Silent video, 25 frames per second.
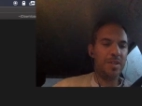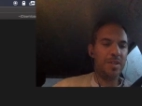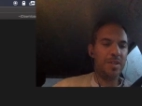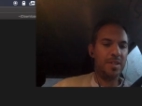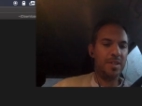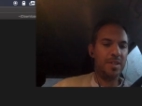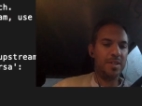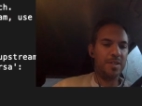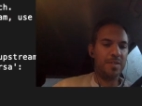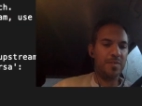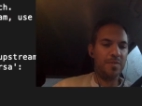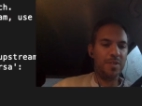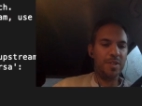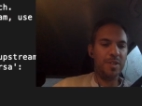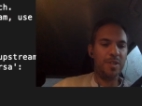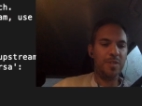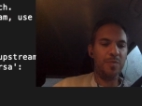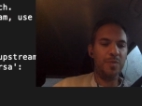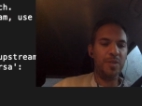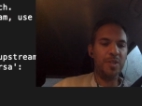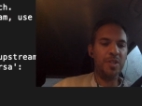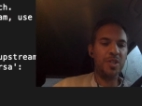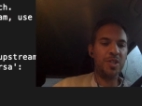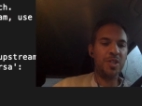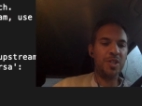is we
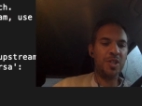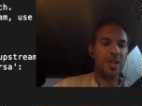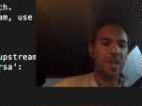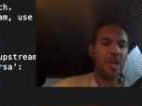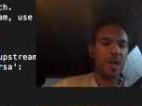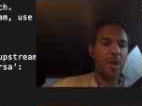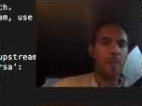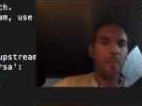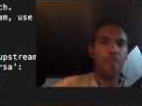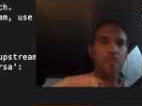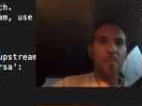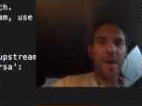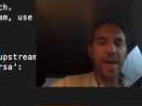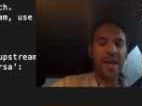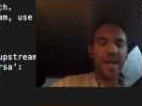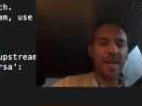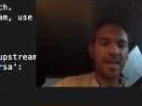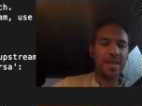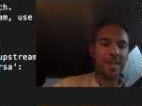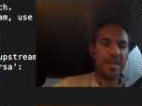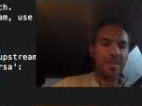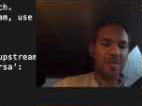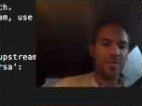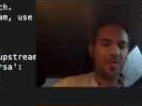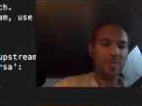switch
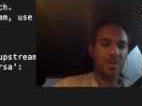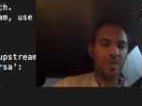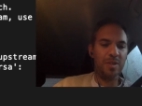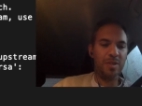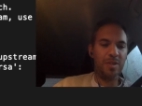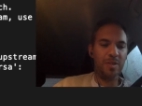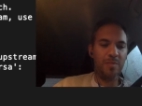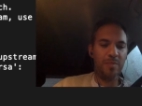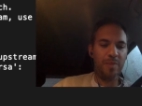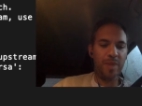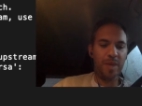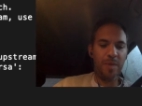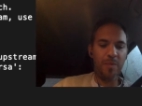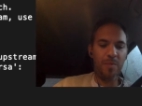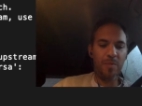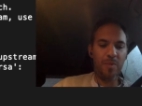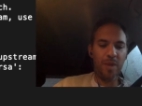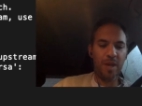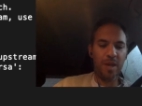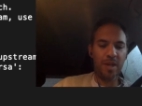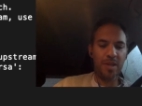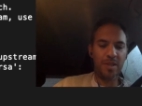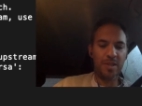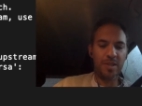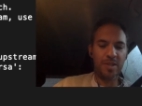back to the main
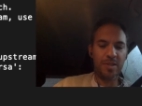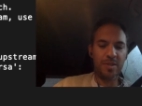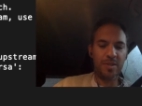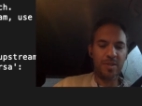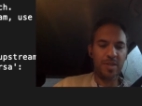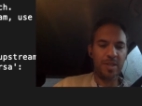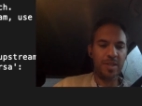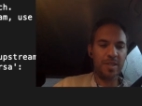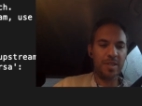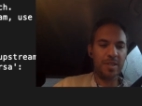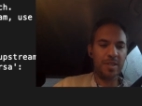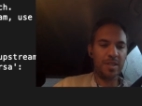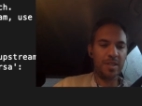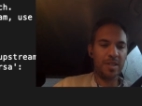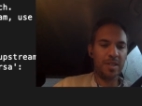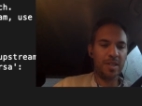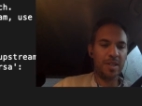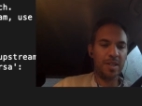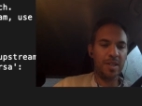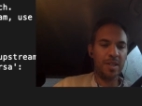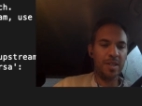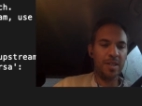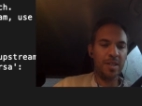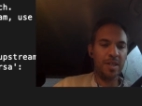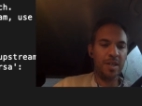branch. So that's
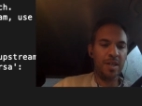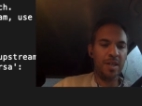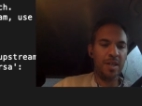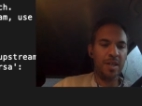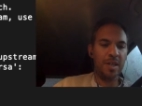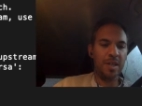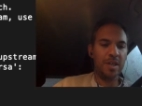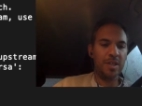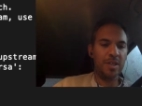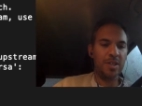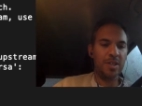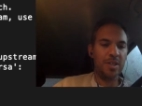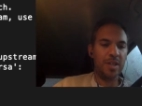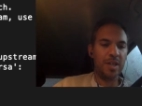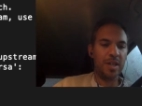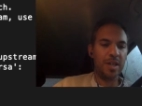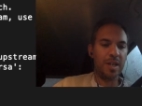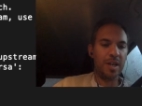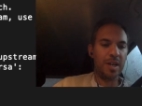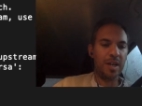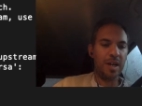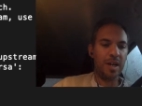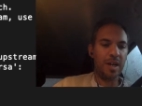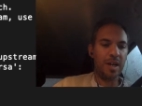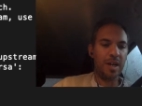git check
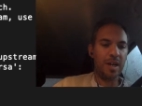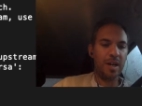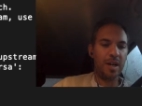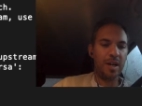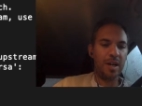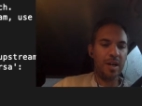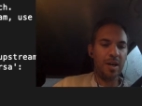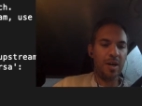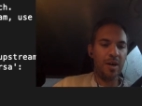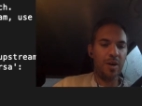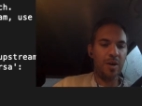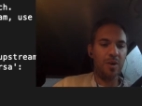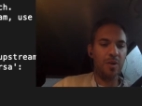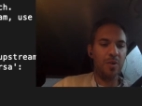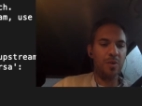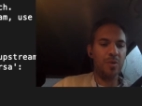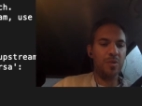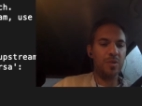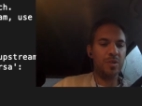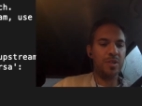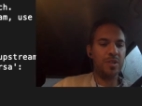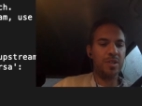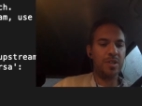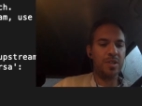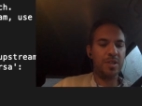
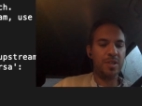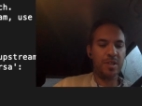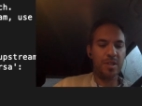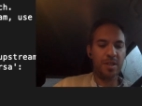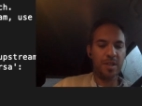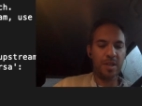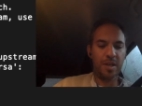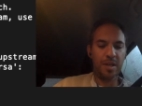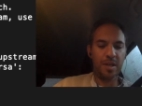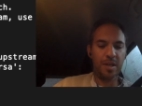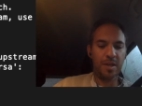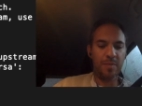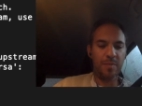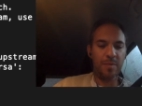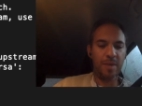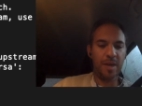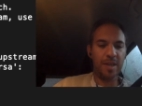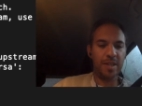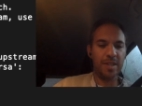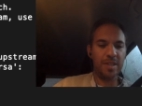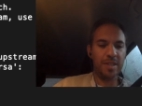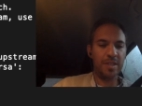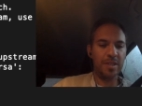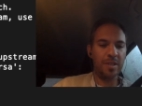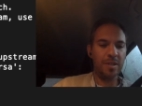out uh,
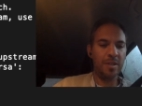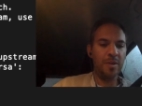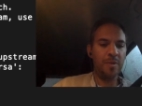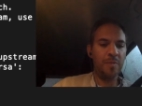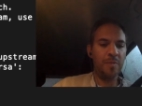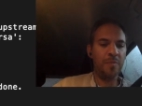master.